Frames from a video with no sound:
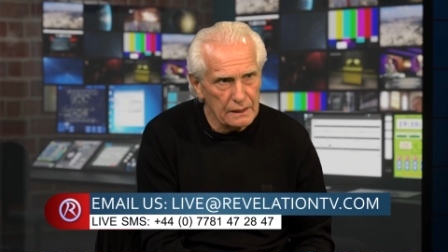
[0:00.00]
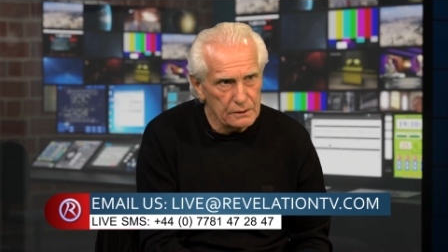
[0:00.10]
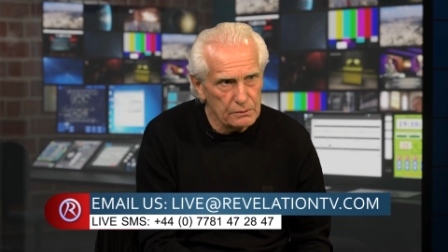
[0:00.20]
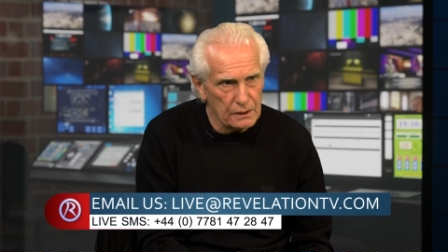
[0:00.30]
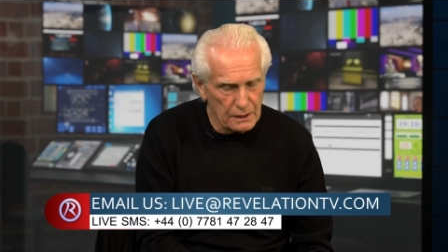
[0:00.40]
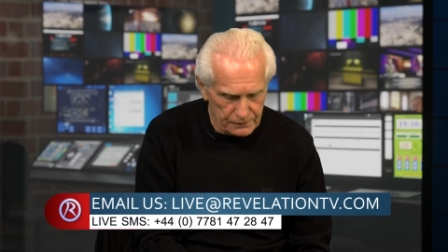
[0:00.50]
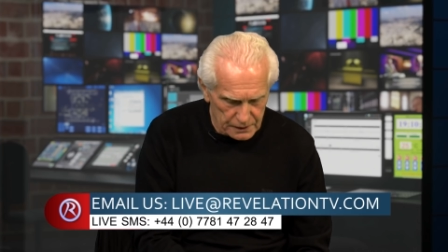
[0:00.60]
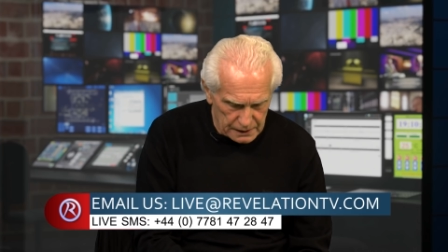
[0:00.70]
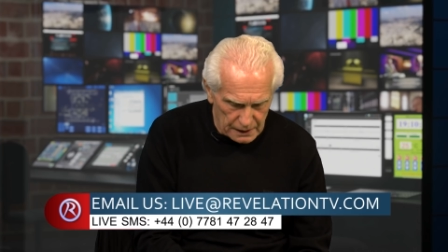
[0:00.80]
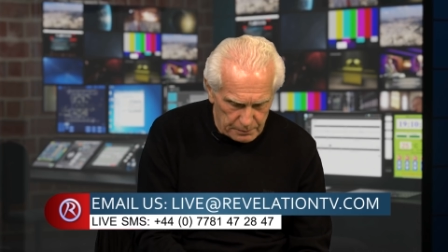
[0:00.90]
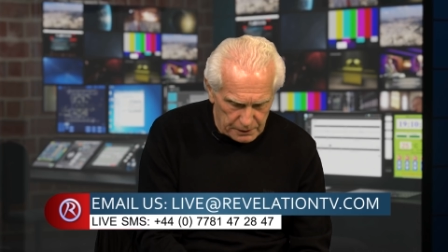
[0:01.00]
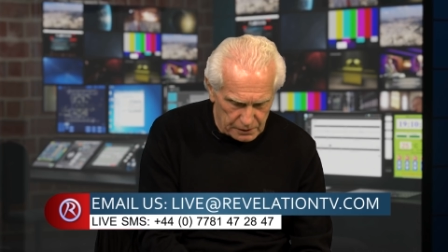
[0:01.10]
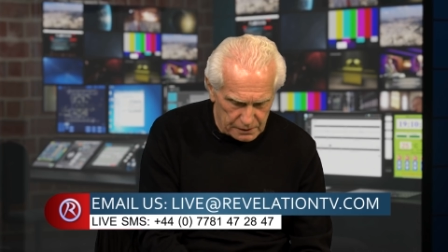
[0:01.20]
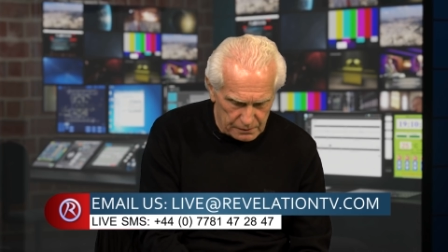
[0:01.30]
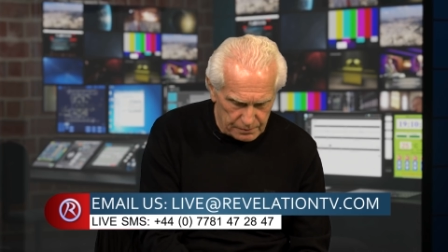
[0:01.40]
as well, I have to say,
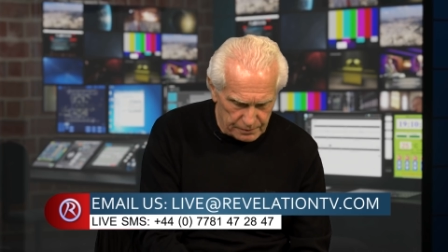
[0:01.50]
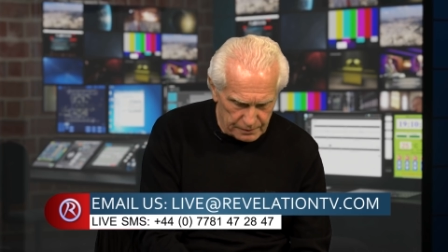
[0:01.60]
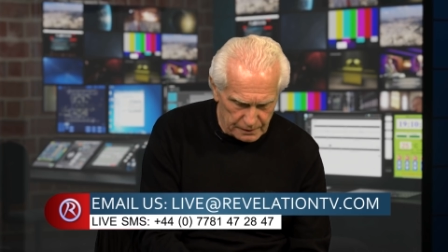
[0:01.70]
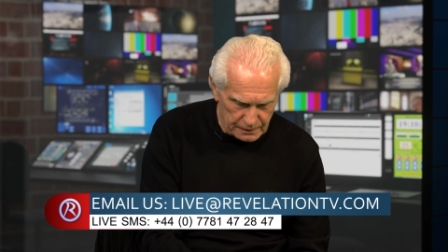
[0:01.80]
because of uh,